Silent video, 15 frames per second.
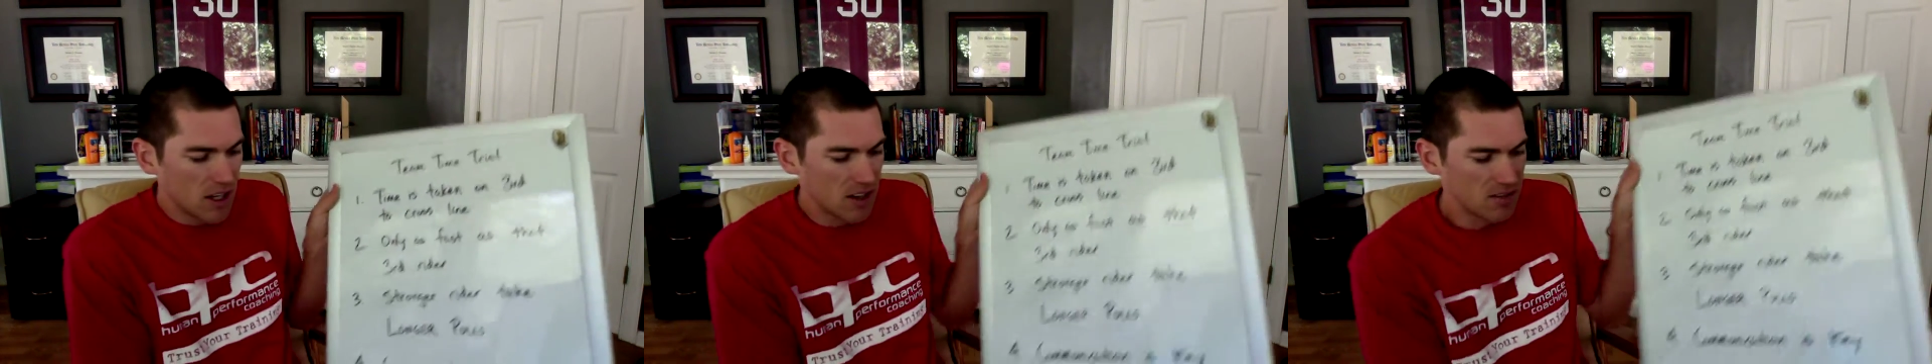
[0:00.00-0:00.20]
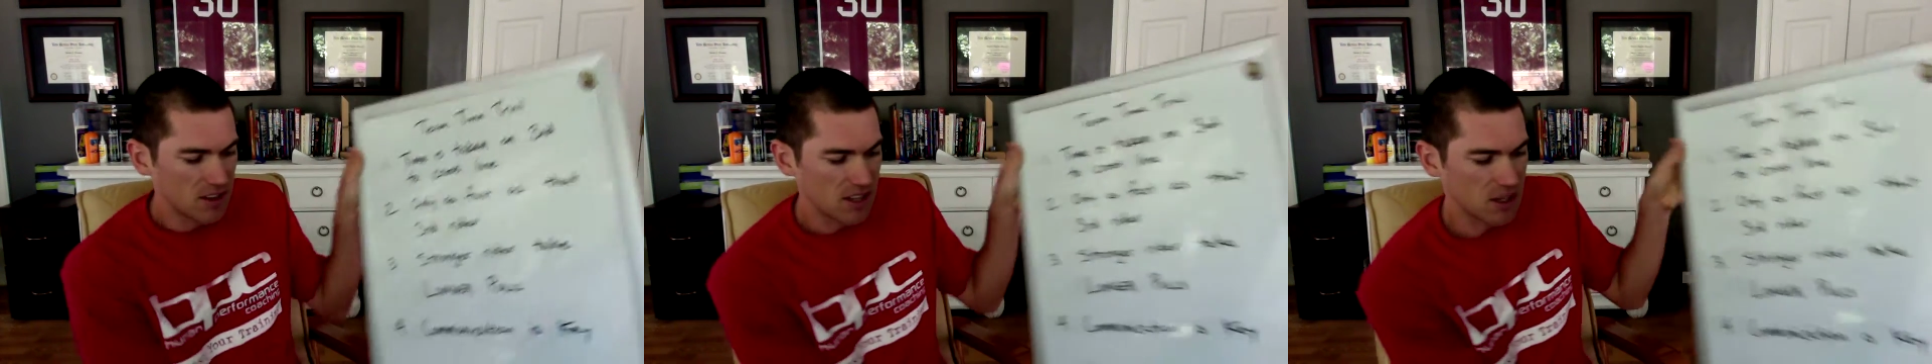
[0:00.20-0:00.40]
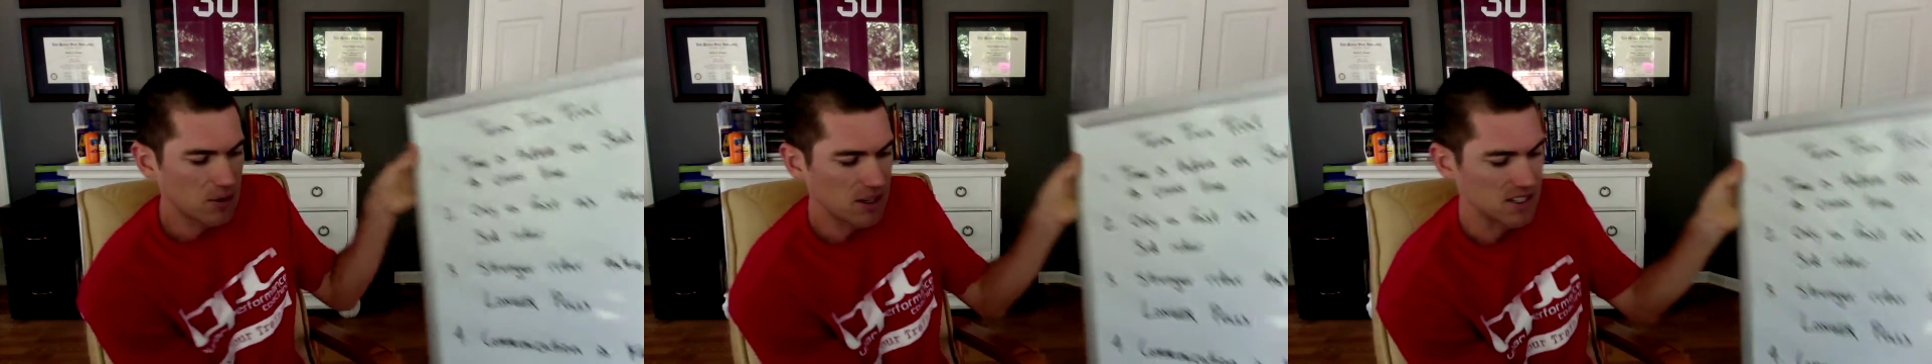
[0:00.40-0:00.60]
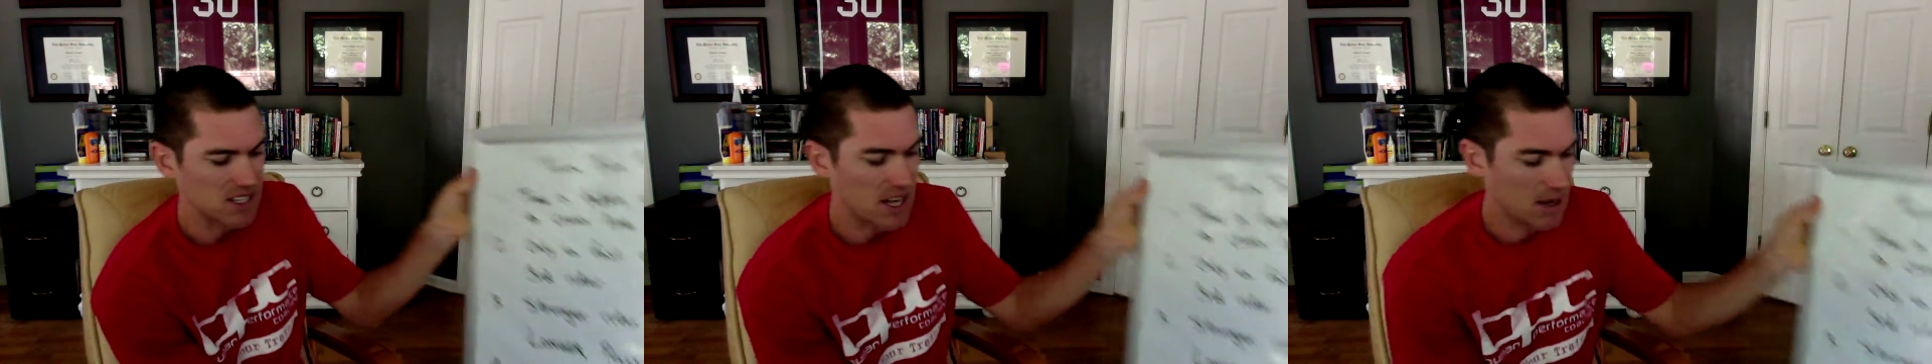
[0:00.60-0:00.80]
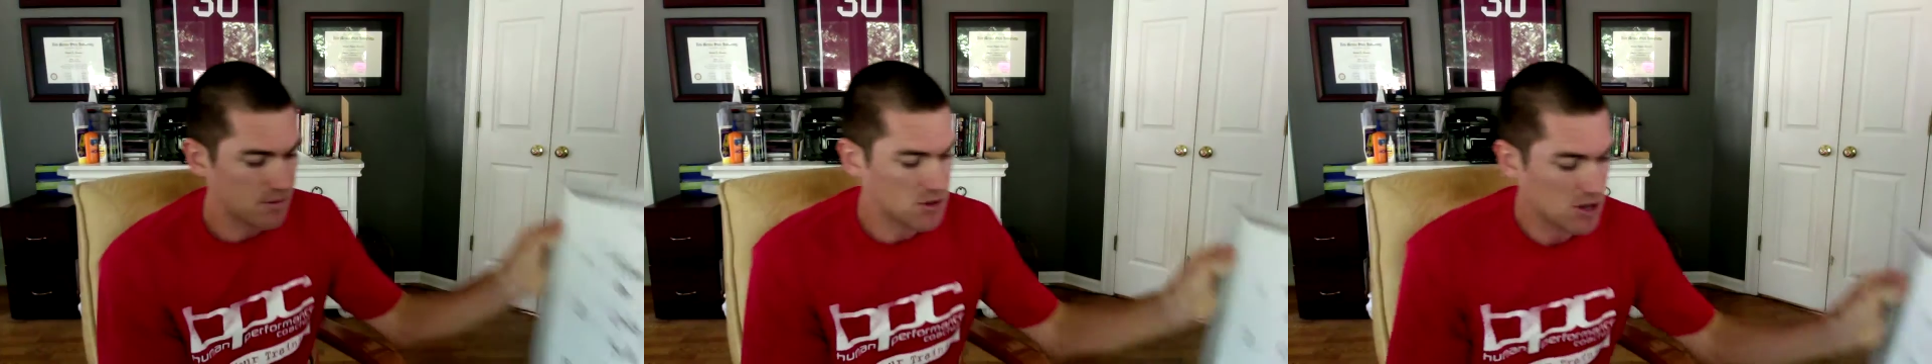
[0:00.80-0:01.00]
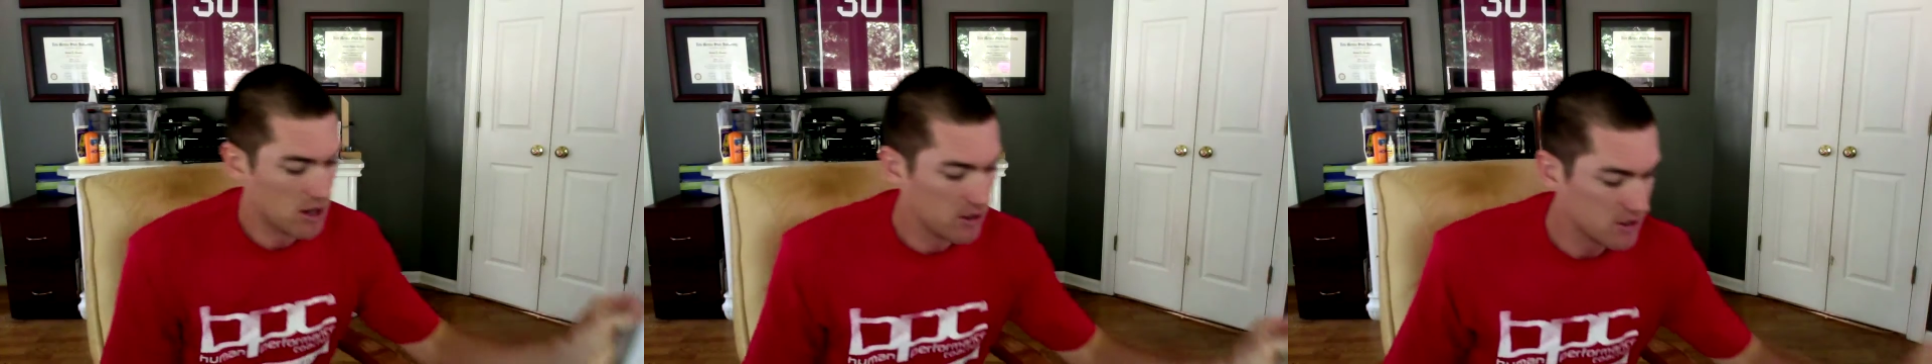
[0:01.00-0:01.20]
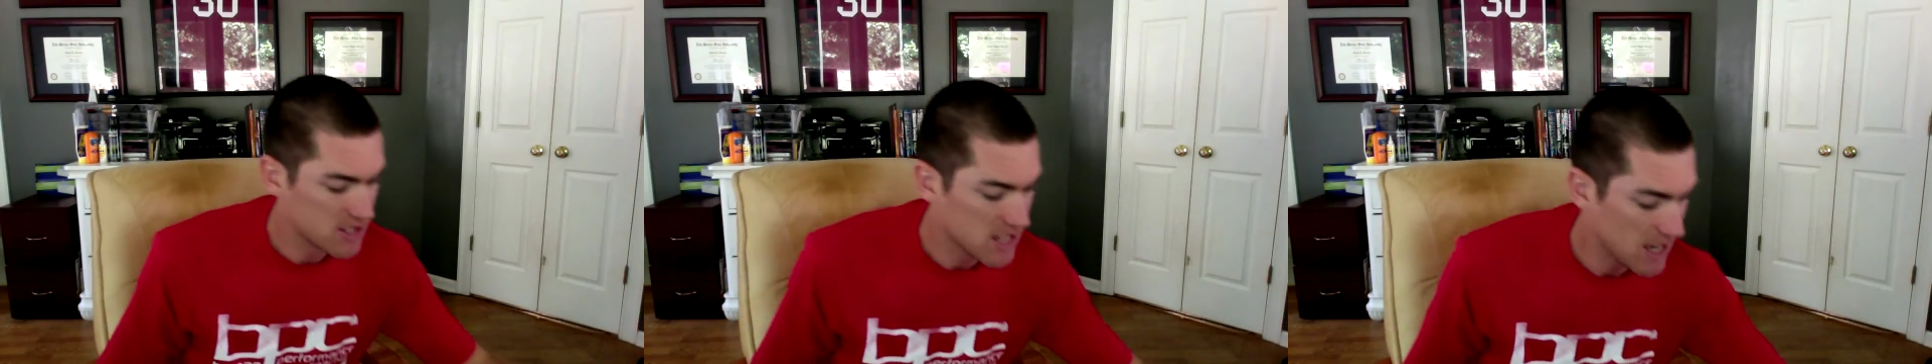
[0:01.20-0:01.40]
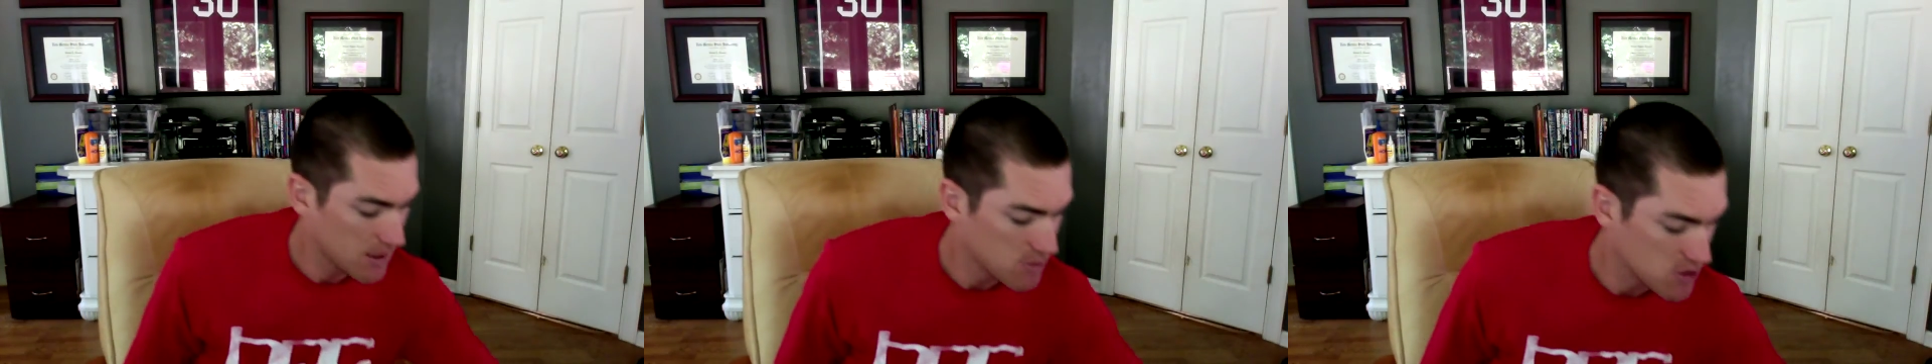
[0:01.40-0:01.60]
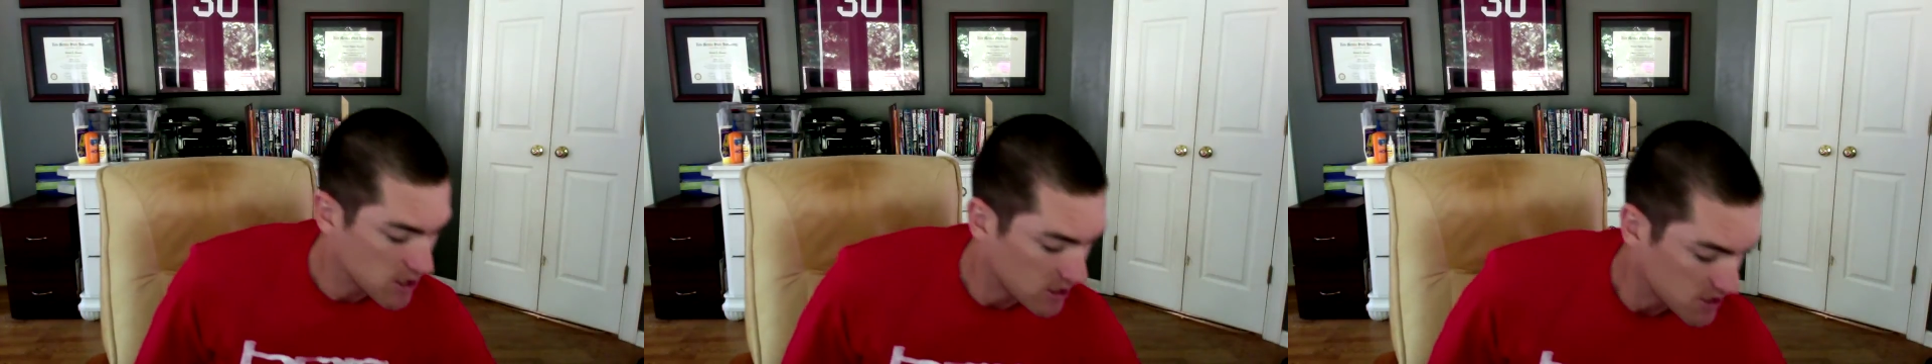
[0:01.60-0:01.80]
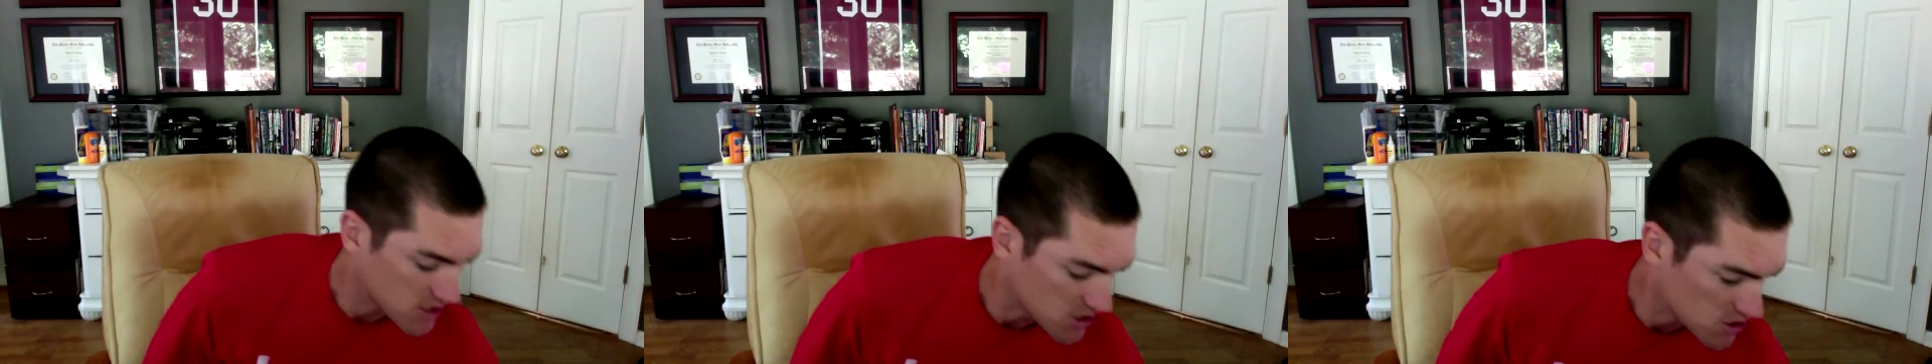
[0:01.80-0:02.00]
If you think about a time trial
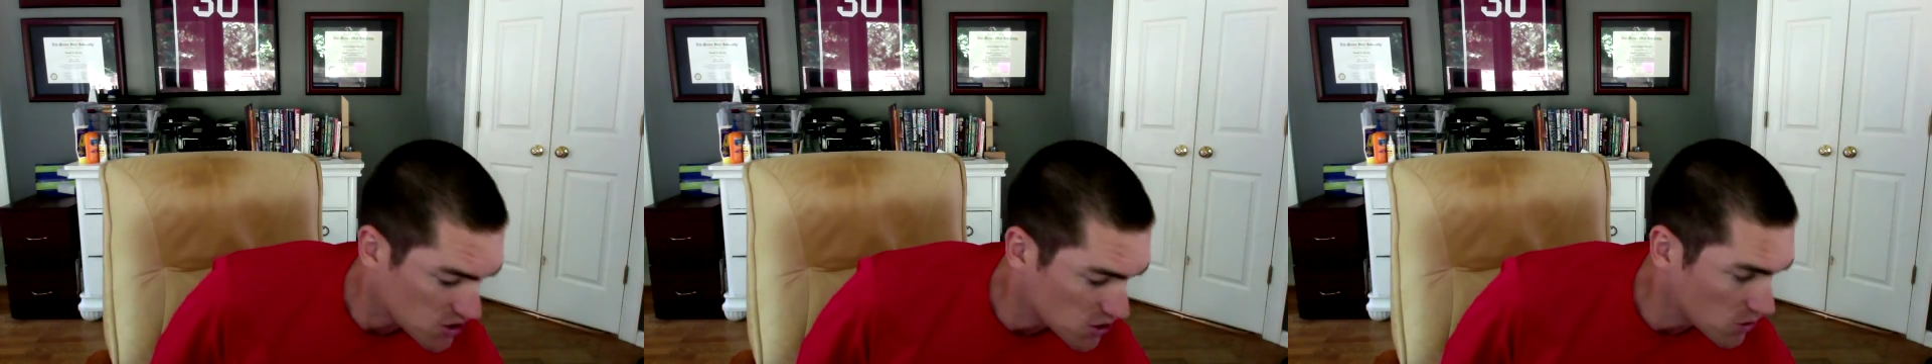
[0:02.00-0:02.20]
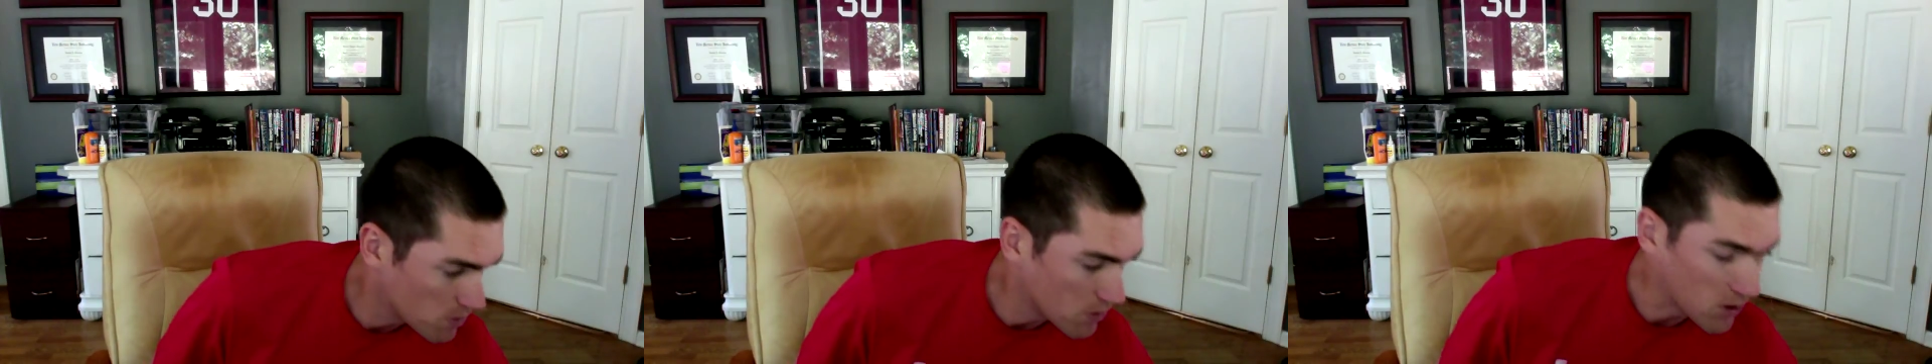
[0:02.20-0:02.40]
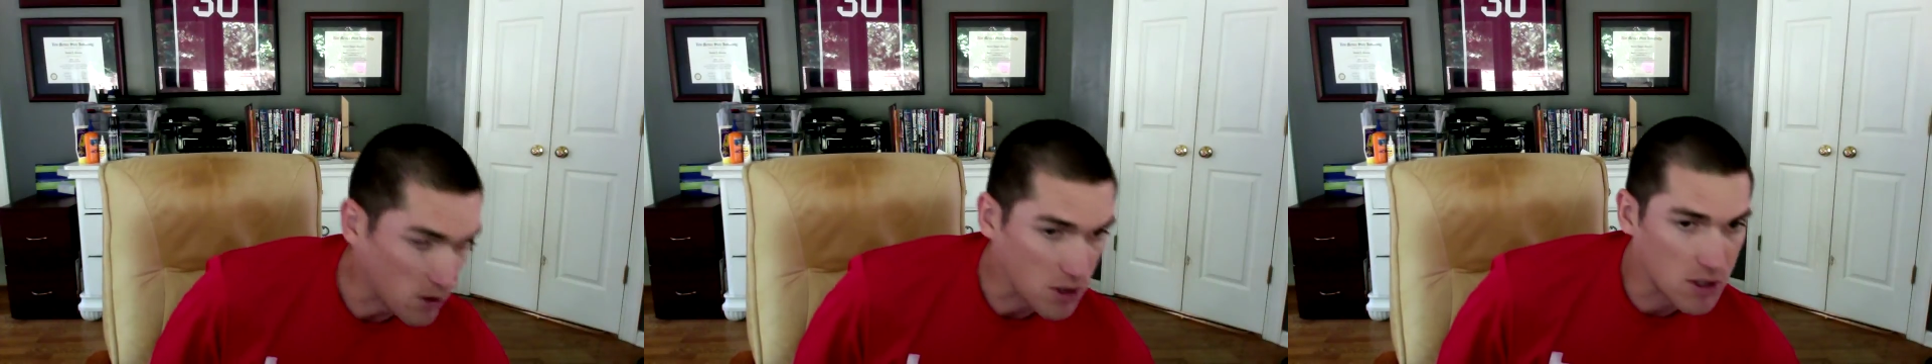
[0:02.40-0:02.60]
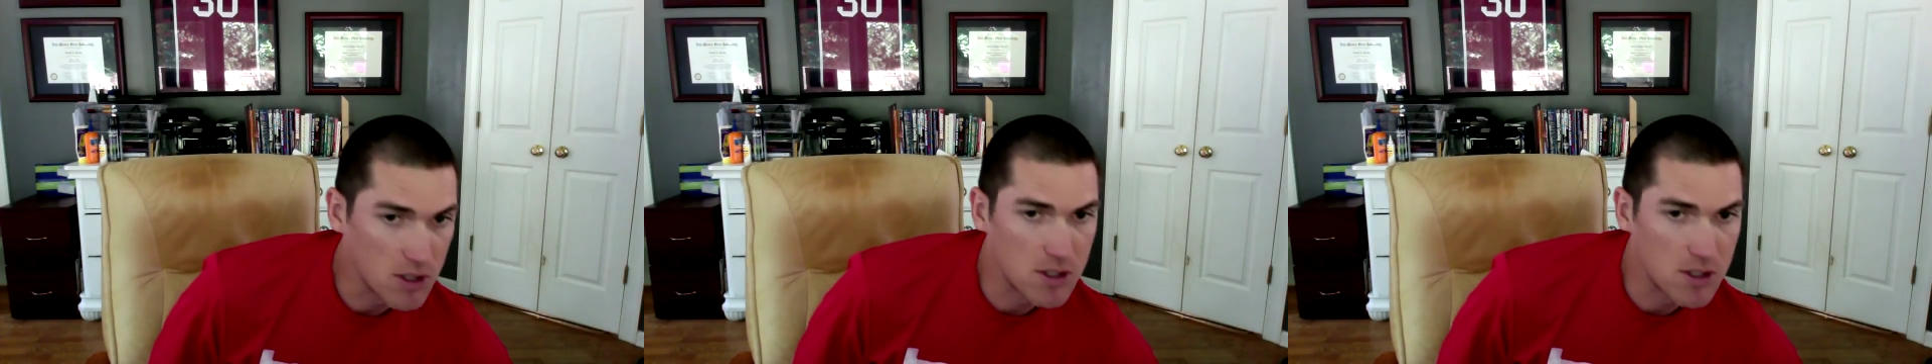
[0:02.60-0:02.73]
is a super